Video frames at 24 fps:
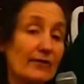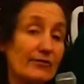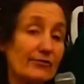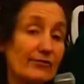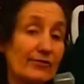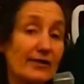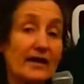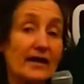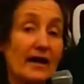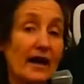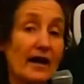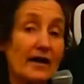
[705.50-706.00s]

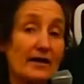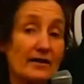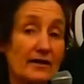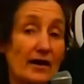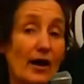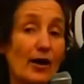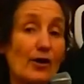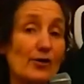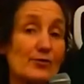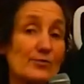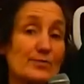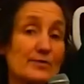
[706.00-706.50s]
every gate
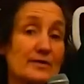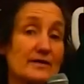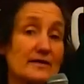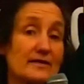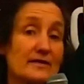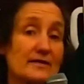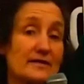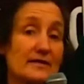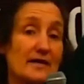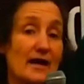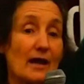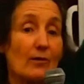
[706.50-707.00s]

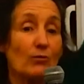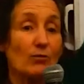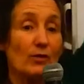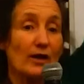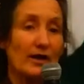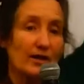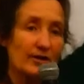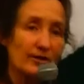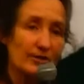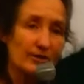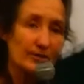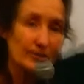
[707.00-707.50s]
opens, and
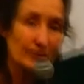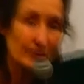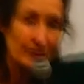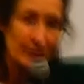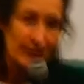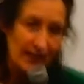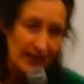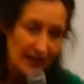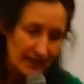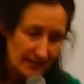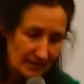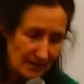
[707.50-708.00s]
when you
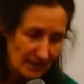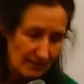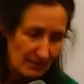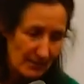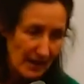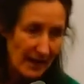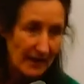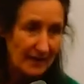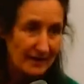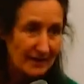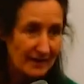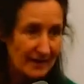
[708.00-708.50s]
hit the
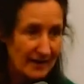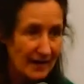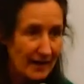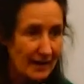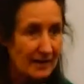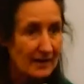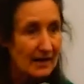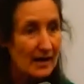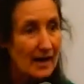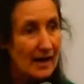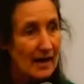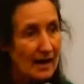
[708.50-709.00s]
mat
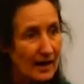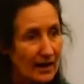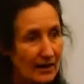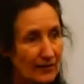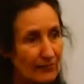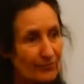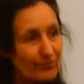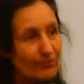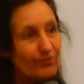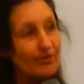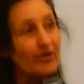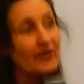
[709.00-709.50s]
again,
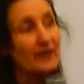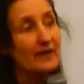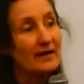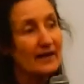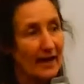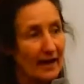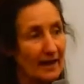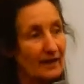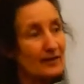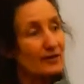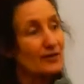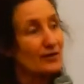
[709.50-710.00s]
every
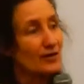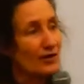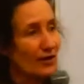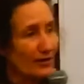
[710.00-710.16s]
gate